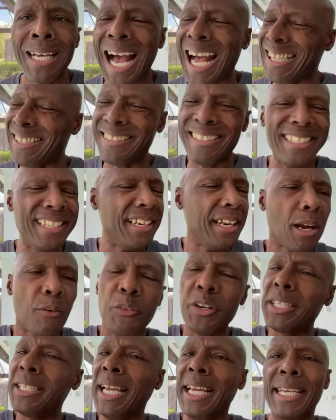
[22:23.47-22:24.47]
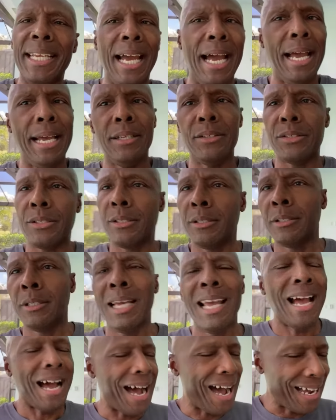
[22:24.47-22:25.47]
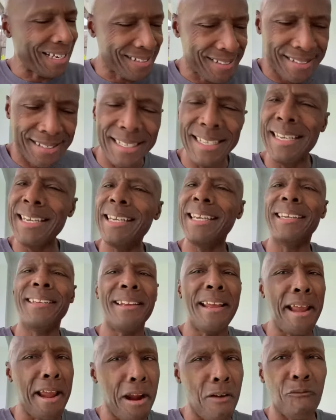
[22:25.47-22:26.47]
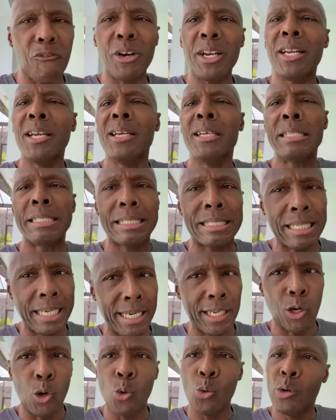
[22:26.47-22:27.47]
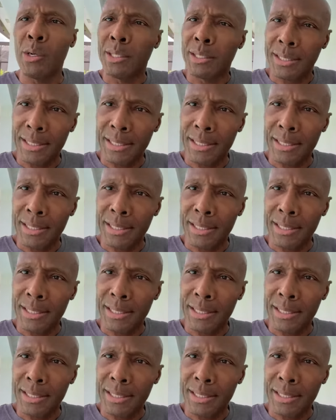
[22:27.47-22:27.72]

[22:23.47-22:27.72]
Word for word: I see it every day, guys. I see it every single